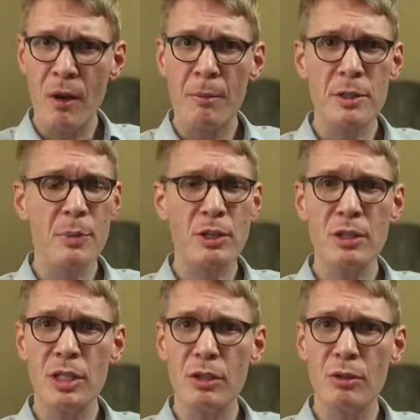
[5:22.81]

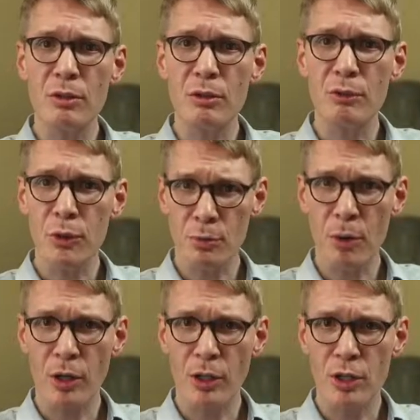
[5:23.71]
especially in the first
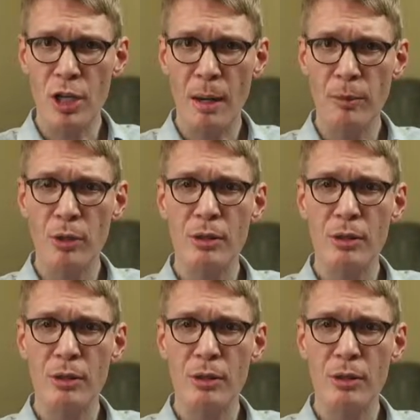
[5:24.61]
part of the chapter.